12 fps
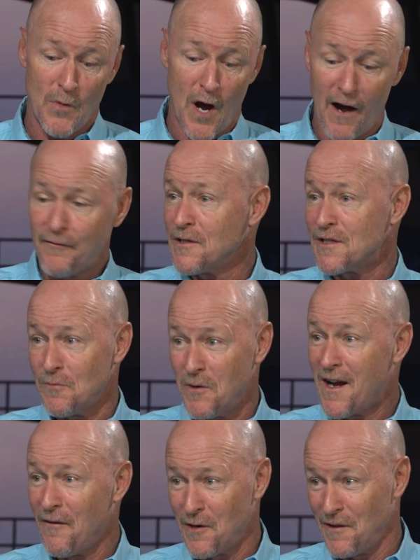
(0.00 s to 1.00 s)
obviously, we
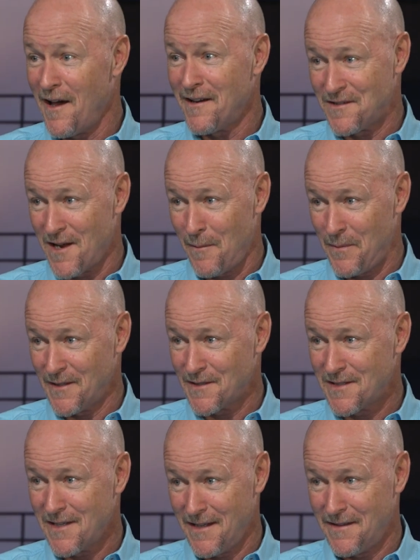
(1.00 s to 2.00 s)
covered a lot of
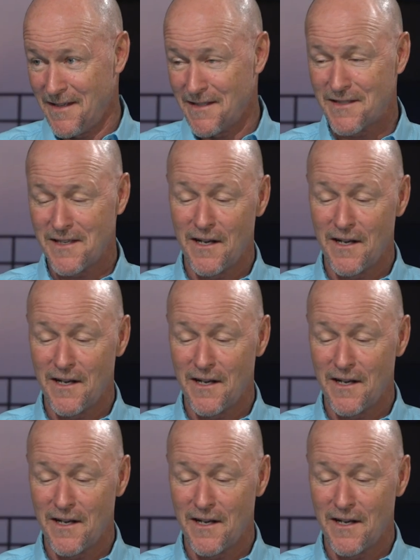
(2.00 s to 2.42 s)
topics in this,